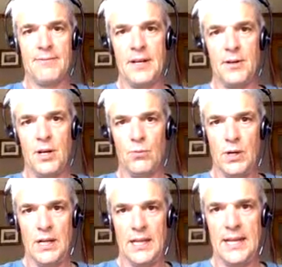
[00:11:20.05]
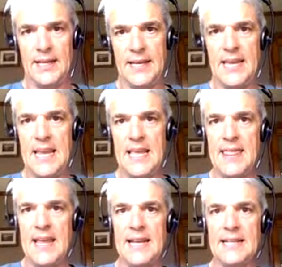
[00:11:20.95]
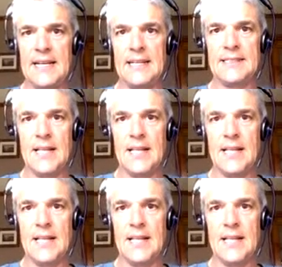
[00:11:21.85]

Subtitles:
And really the key thing is that it's